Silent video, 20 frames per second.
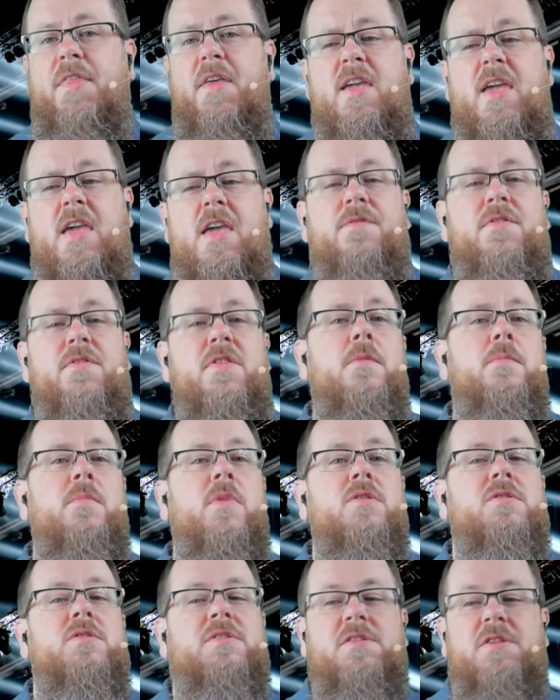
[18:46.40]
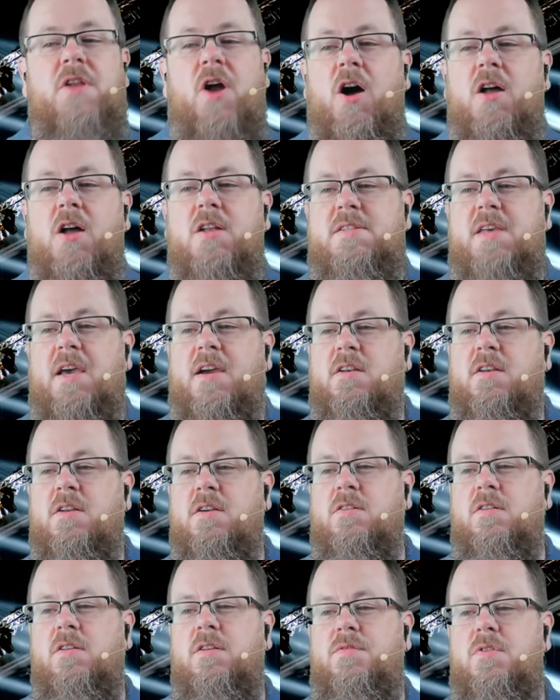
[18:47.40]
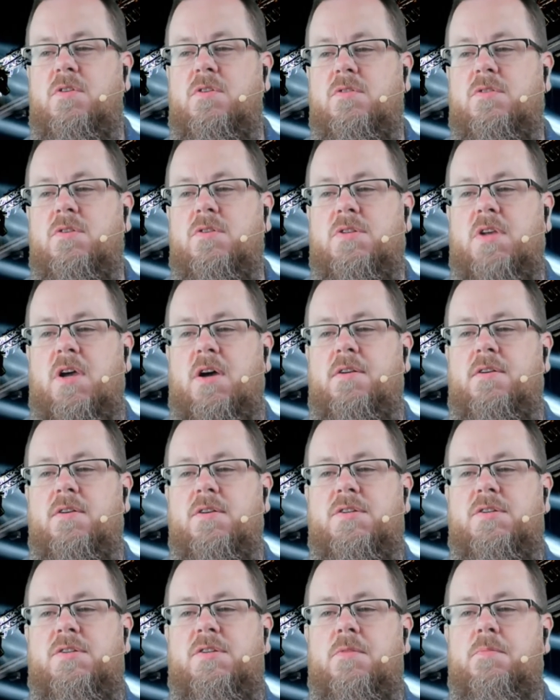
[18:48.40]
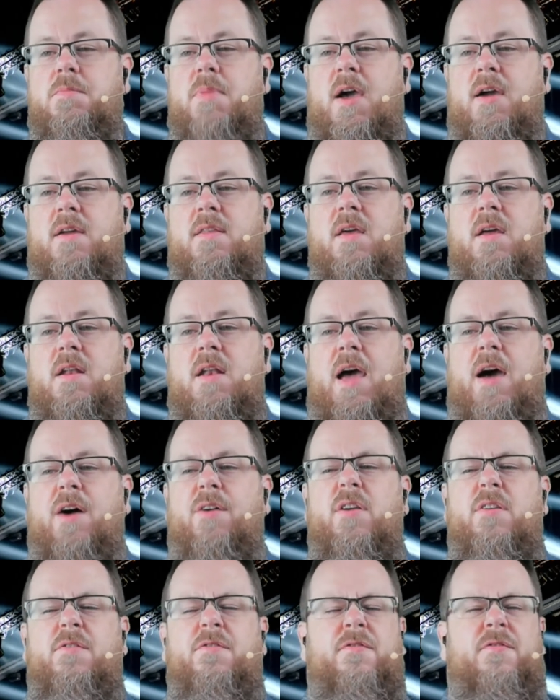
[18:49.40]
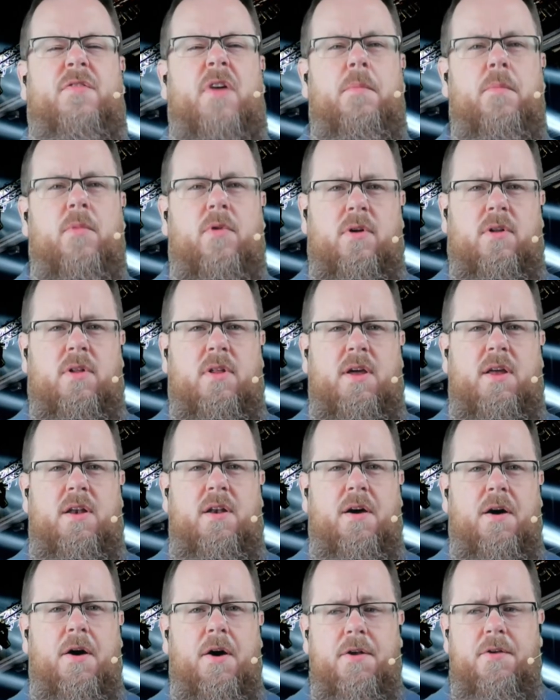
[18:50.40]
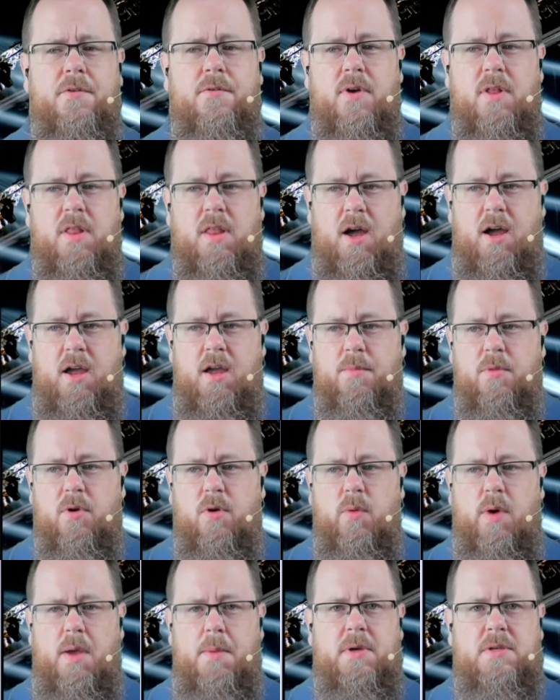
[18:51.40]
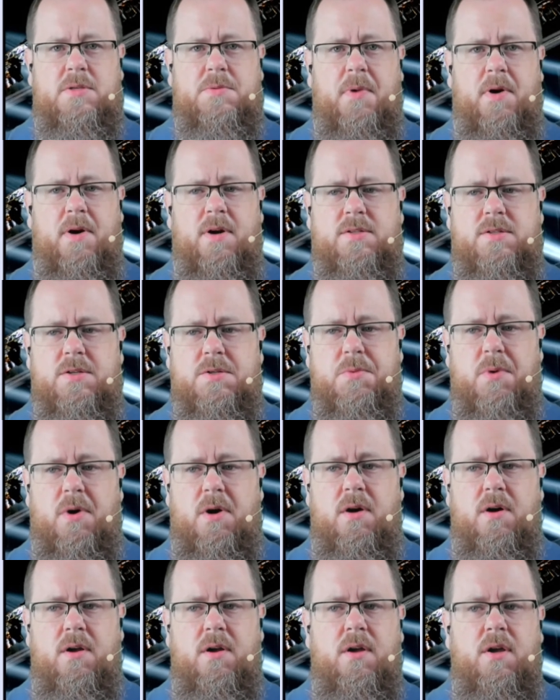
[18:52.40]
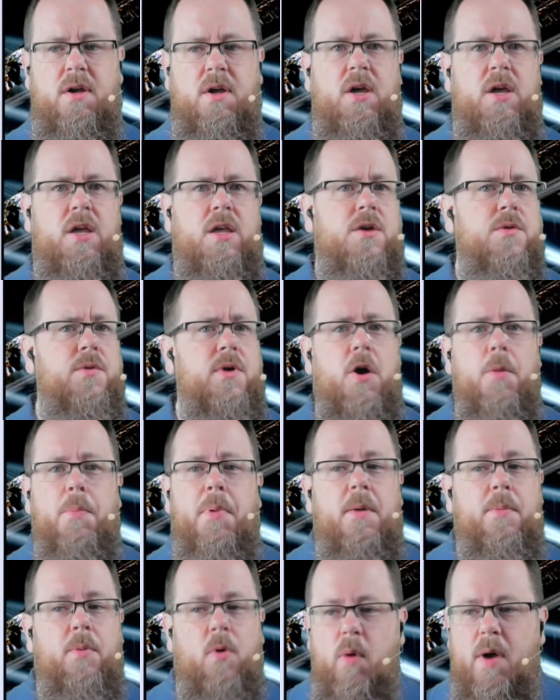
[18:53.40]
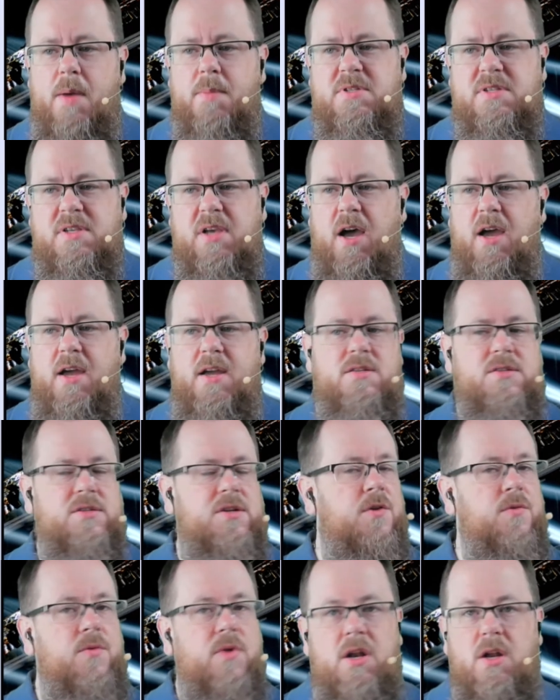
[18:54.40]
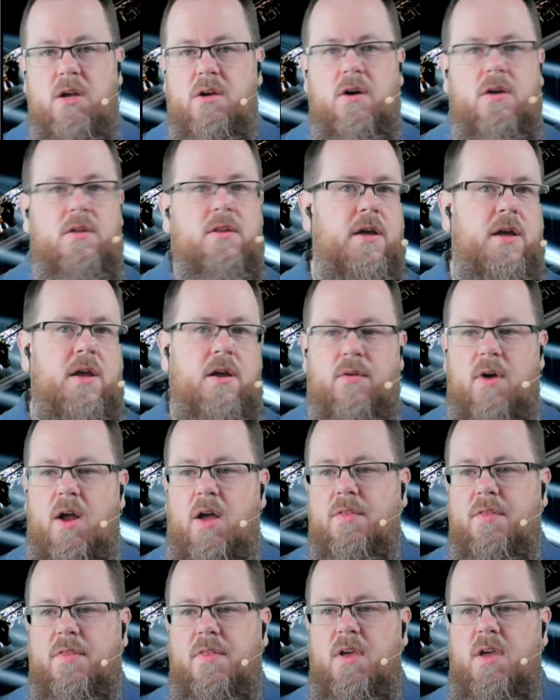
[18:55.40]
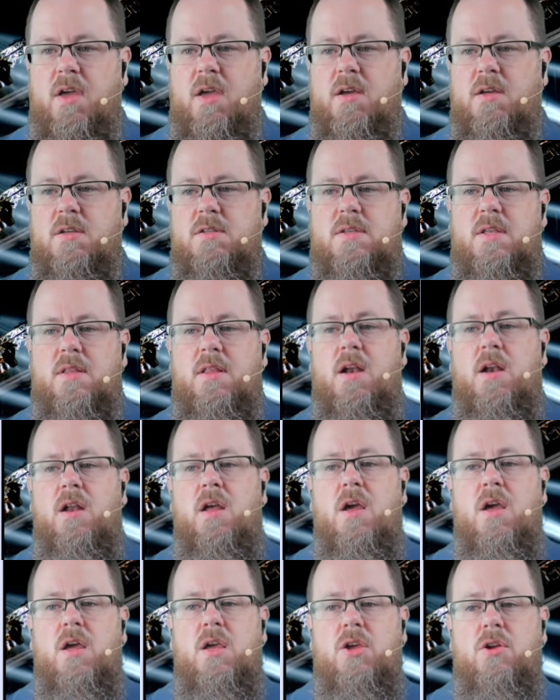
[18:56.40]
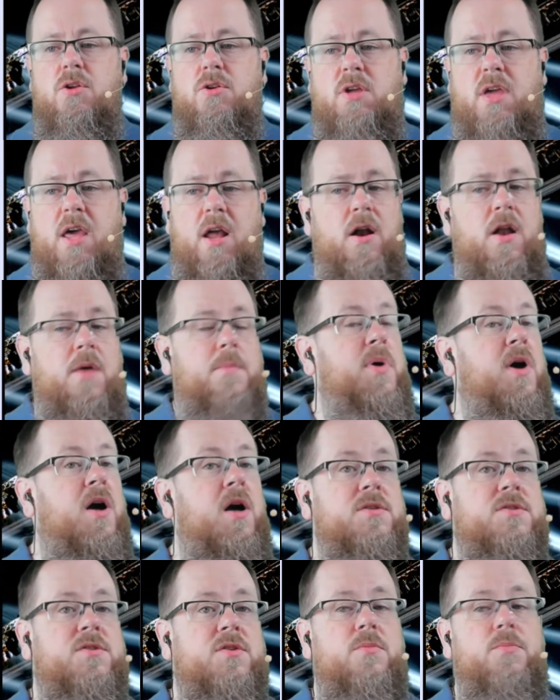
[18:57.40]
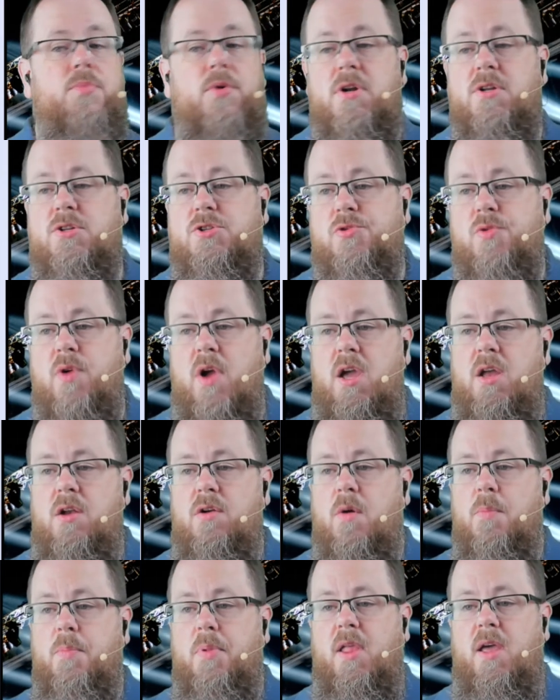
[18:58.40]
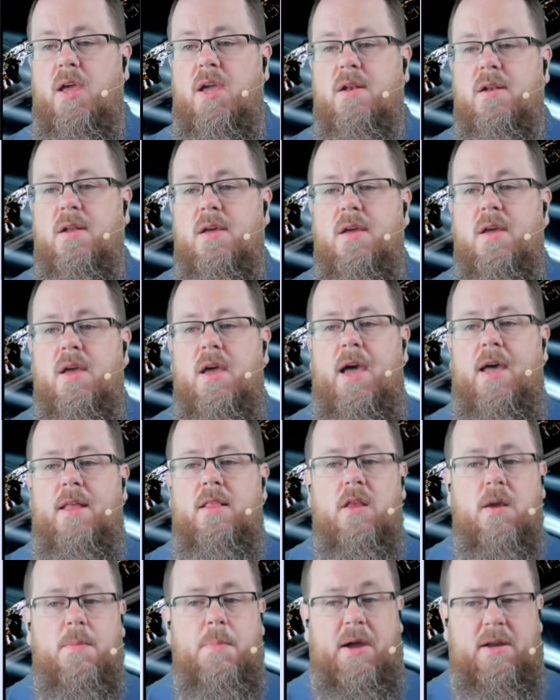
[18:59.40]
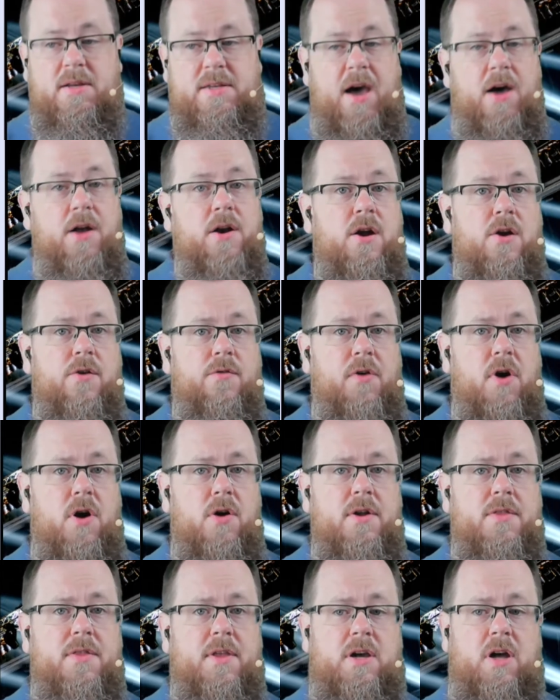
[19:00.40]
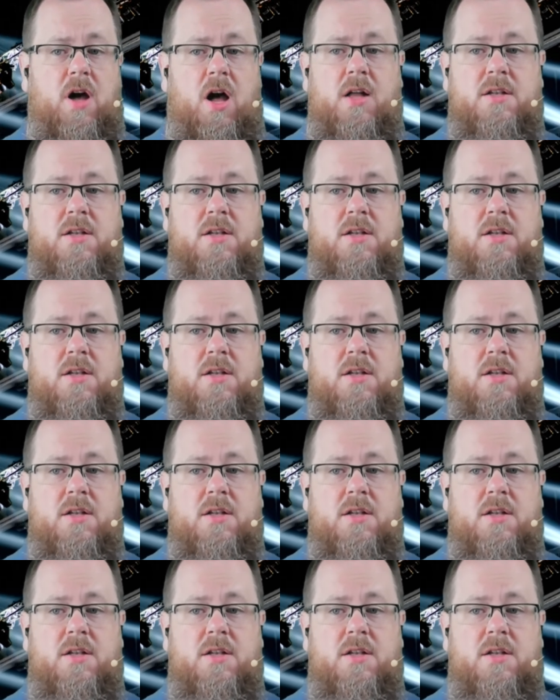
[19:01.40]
I think even the most non technical of users understood back then how ephemeral and unreliable web experiences were. You would open up a website, start reading or clicking around things, and then you'd get on a bus or board a train or a plane and look back down at your phone, and the